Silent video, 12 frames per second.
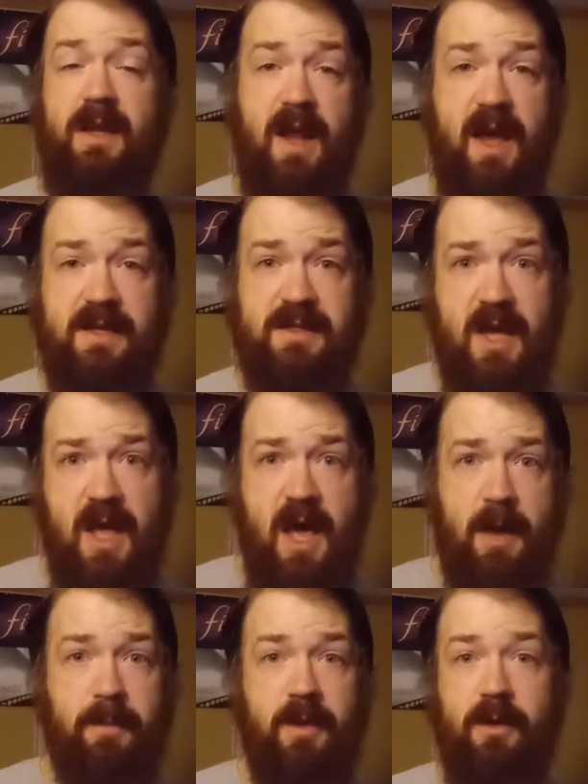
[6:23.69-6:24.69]
act,
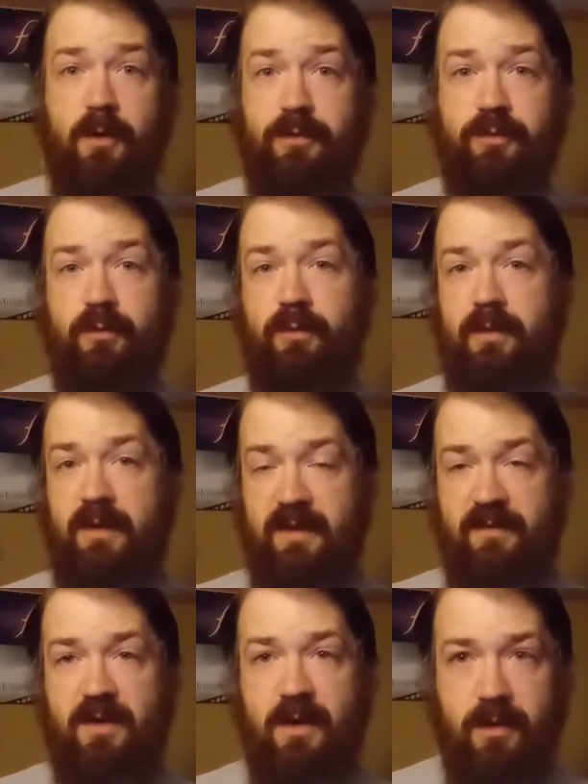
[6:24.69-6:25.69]
I'm going to go through and give
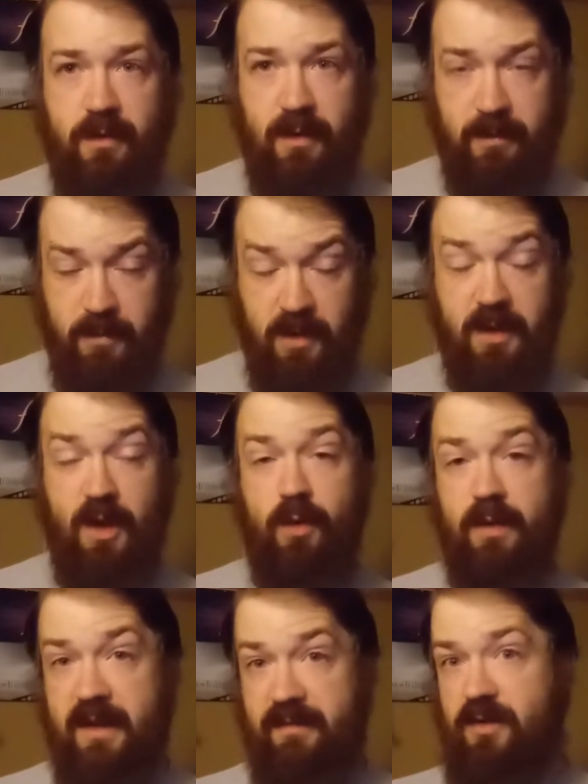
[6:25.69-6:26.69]
it another. I'm going to go
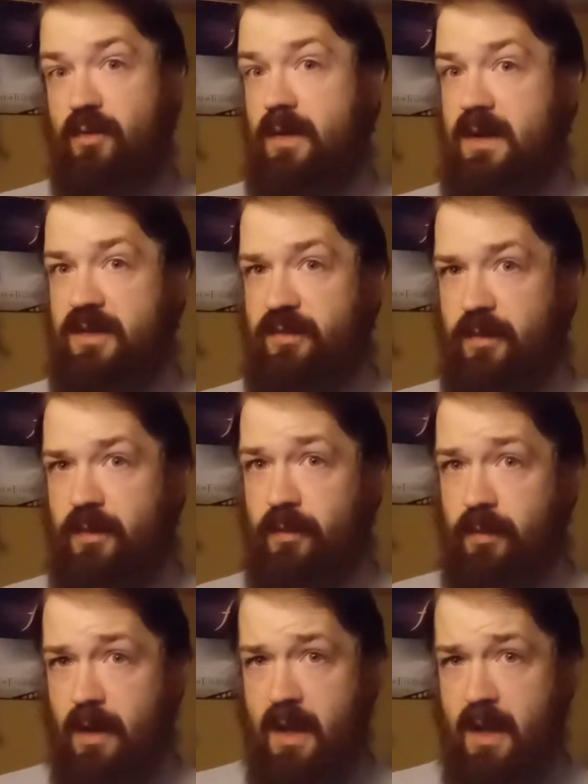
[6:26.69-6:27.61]
and give it a read through.